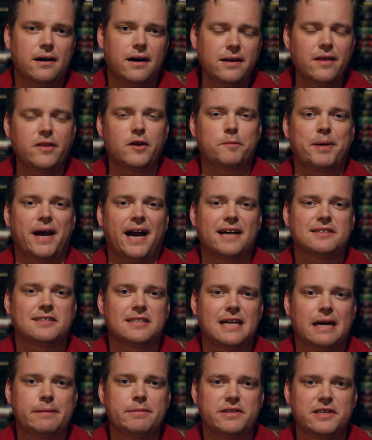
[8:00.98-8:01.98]
Another
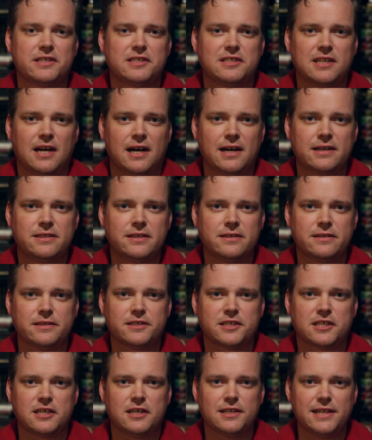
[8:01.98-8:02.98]
pastime of this doctor
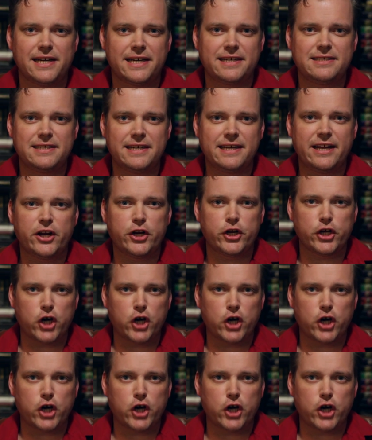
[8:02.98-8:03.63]
is collecting